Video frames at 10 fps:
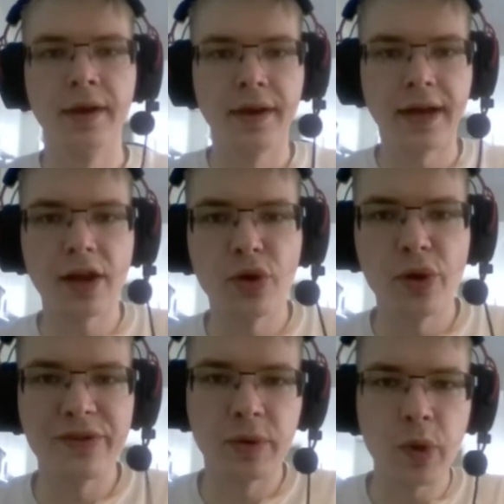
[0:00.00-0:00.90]
Hello
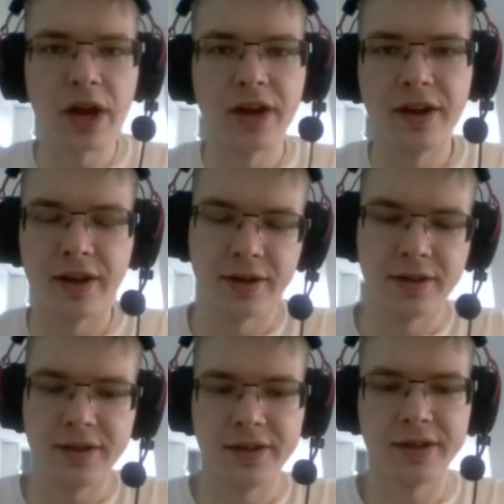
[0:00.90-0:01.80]
everyone,
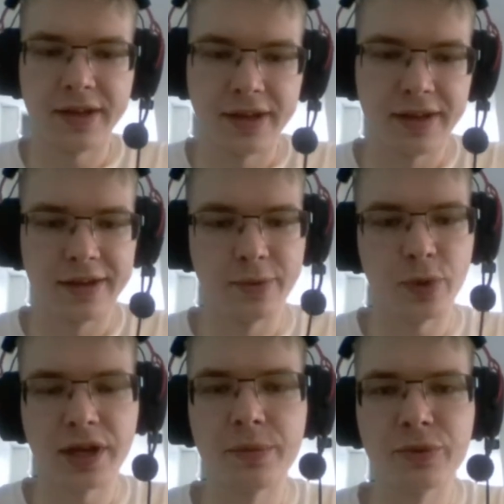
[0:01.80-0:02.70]
and
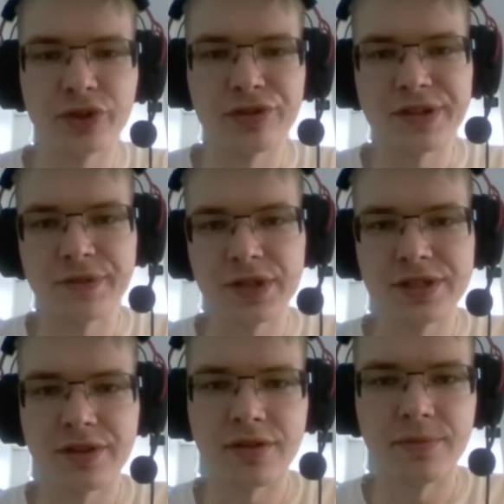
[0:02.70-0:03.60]
welcome to Heroes of the
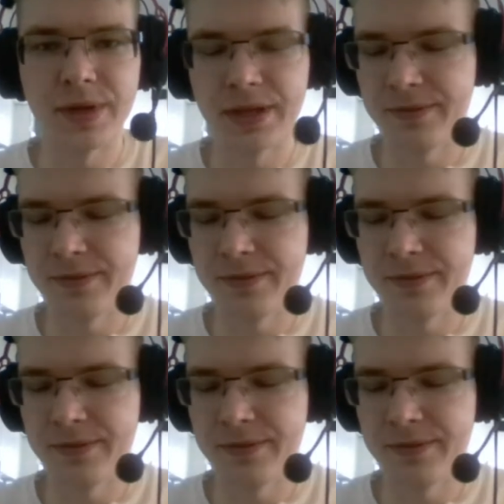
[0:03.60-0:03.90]
Storm.